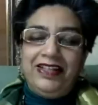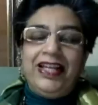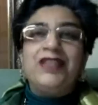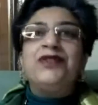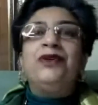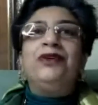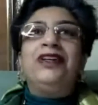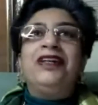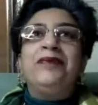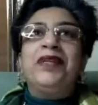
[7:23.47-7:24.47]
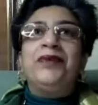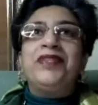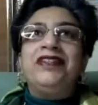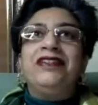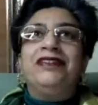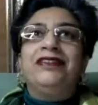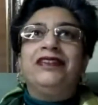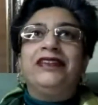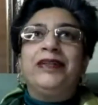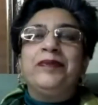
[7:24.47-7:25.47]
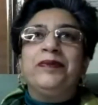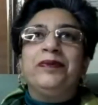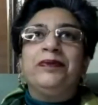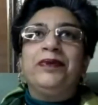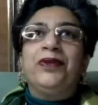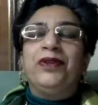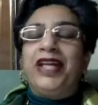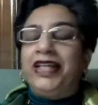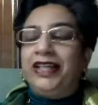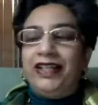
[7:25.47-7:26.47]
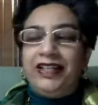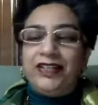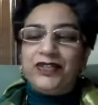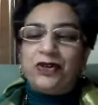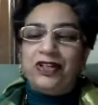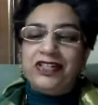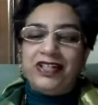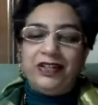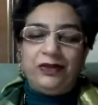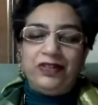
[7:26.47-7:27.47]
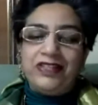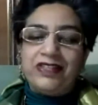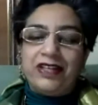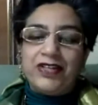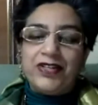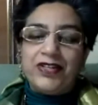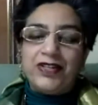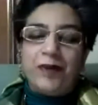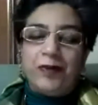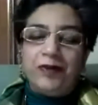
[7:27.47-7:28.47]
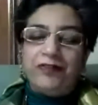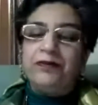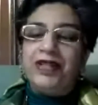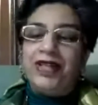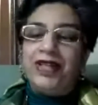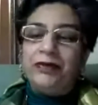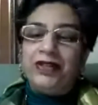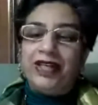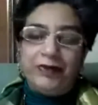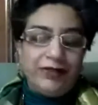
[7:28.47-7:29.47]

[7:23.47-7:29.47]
Yeah, so there was a, like in astrology, discussions pop up from time to time.